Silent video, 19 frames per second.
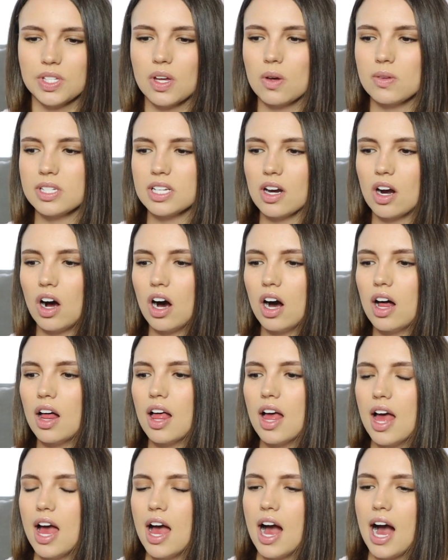those at
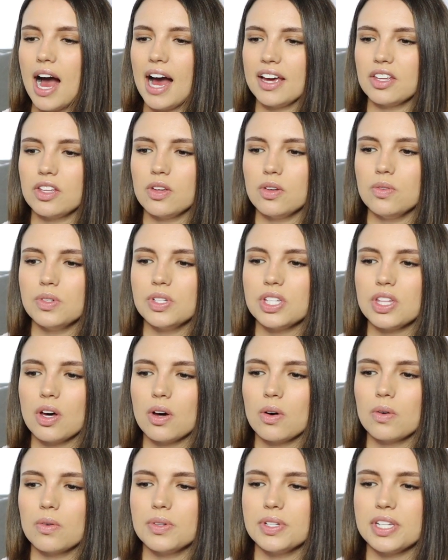all. I used
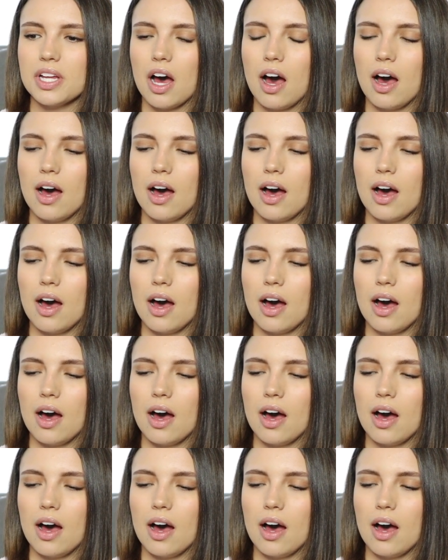those